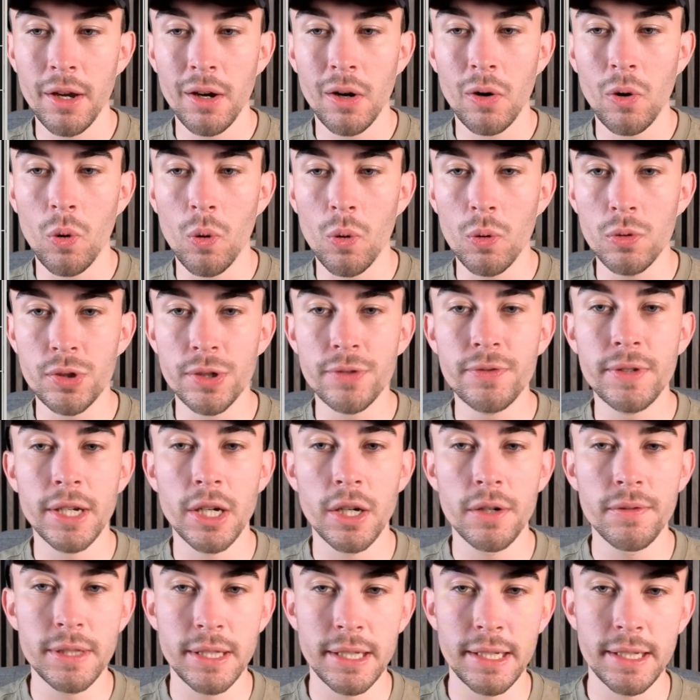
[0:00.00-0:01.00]
all drifting
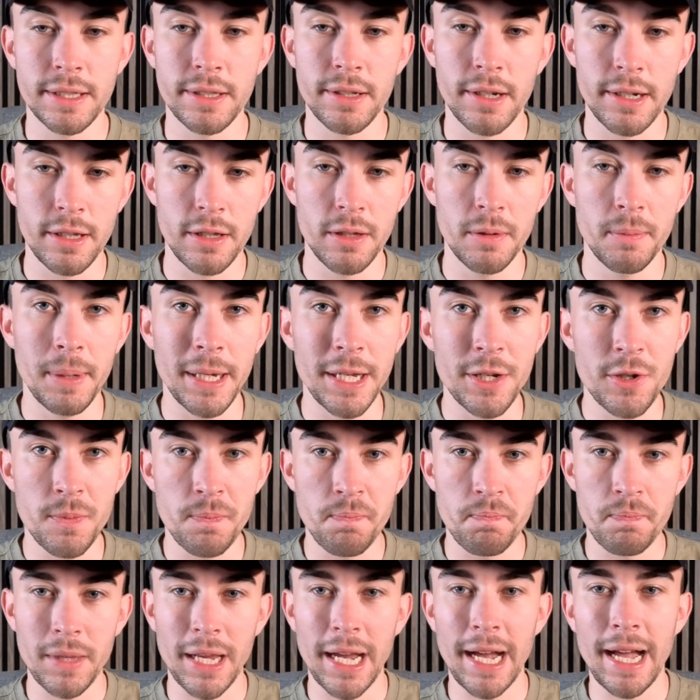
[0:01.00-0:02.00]
over to this side of the pitch.
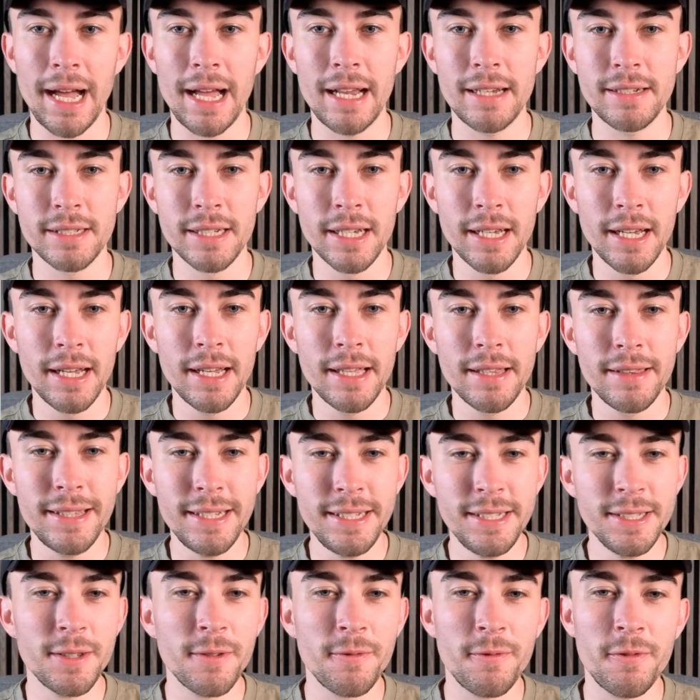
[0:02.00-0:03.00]
And this
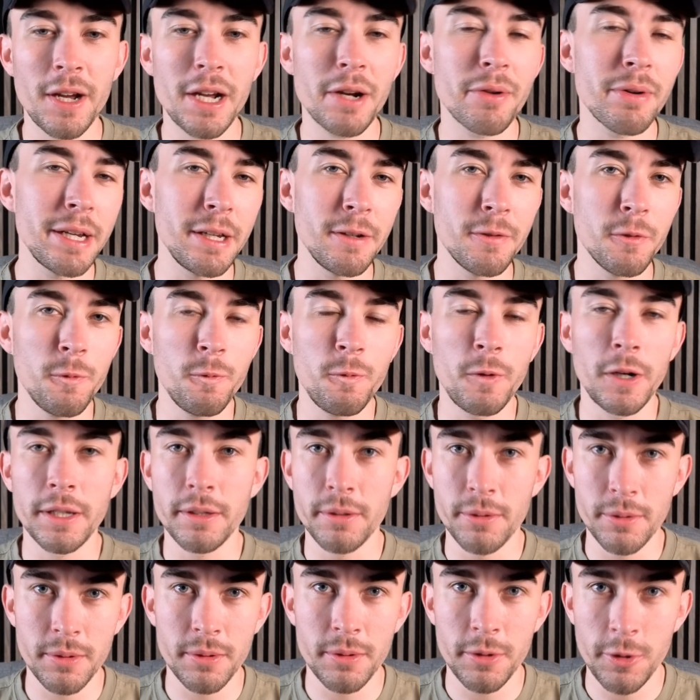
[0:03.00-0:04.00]
is a very
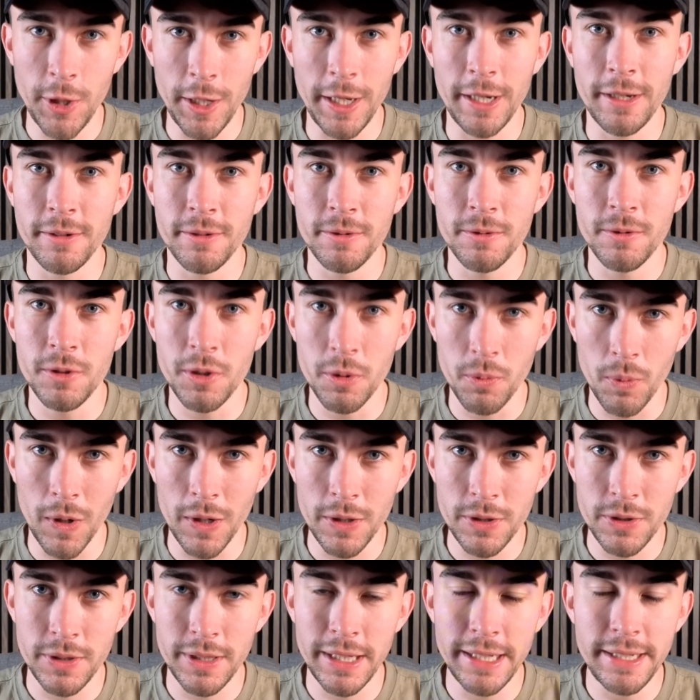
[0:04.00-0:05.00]
fun thing to
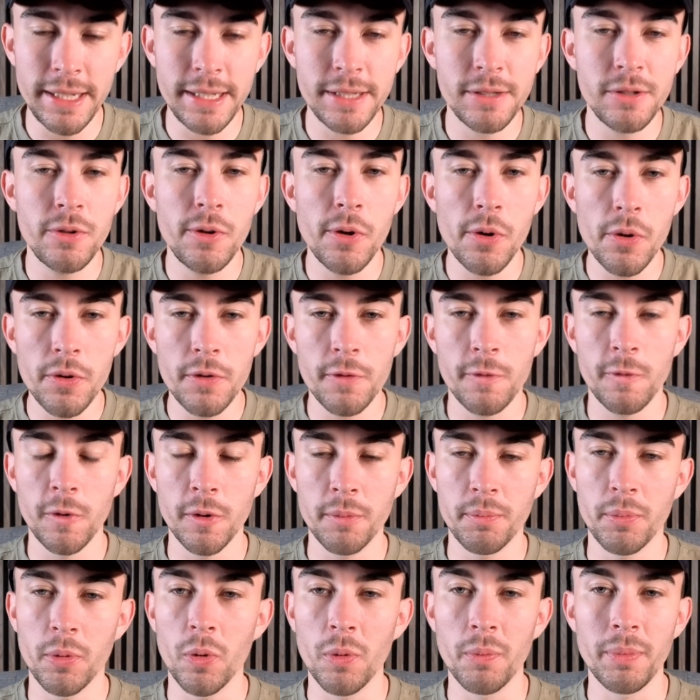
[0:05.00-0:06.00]
watch. This is good
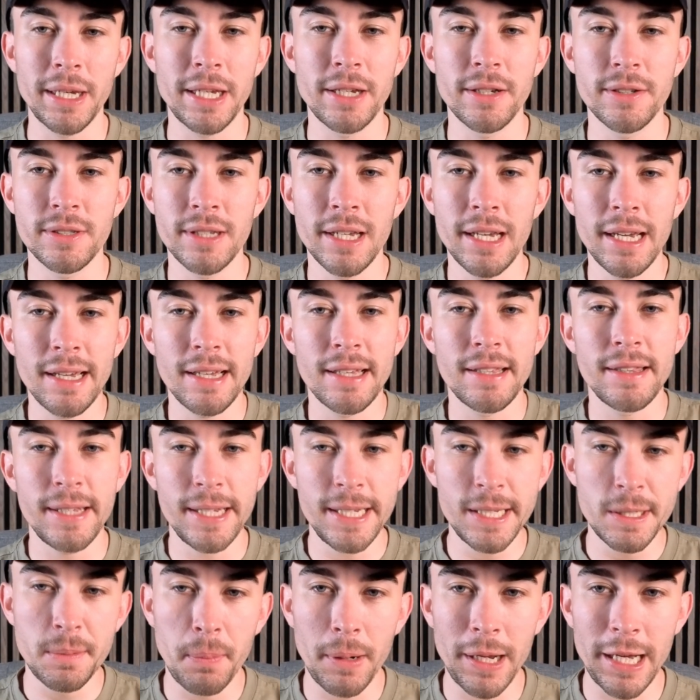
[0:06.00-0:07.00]
football because
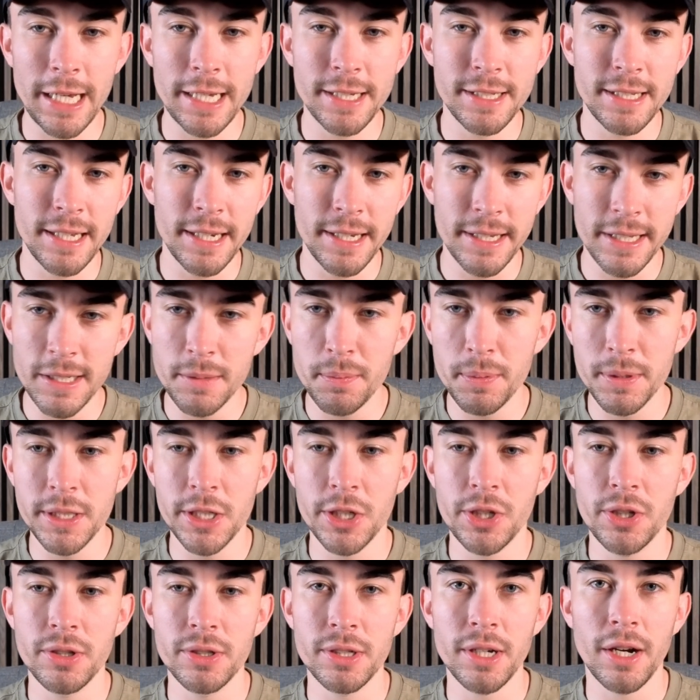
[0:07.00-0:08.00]
these players in these
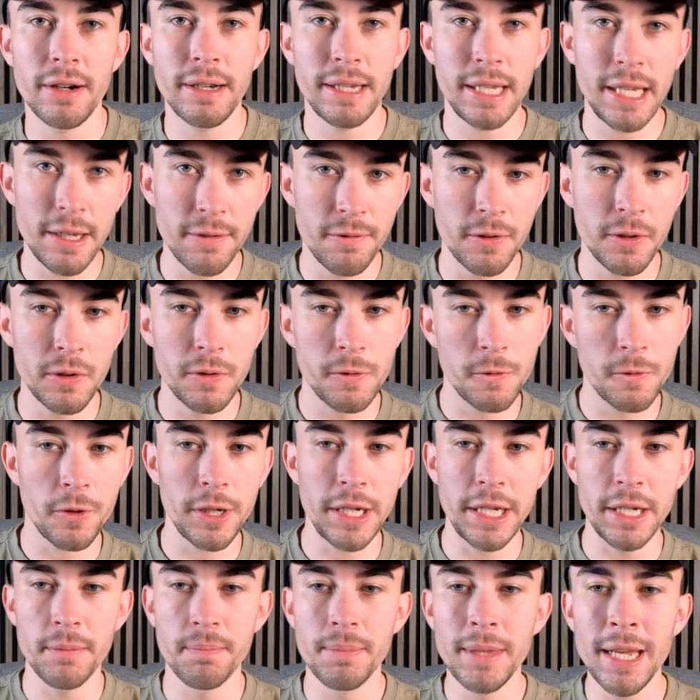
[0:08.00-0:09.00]
positions are given
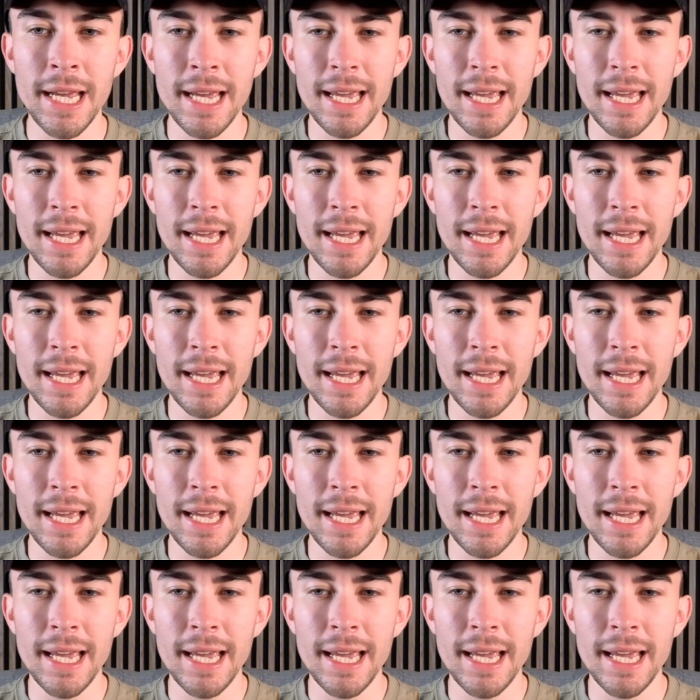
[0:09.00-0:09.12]
freedom.